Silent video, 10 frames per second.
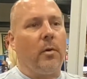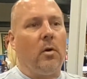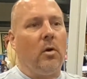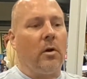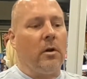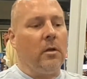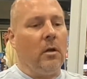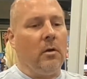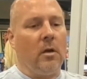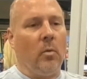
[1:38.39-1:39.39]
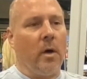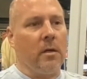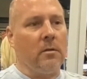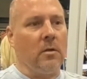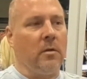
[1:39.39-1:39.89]
or you don't want
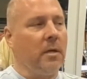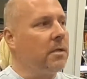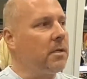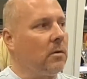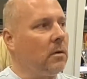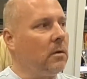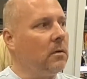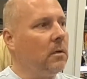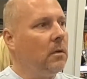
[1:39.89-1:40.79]
to do this, or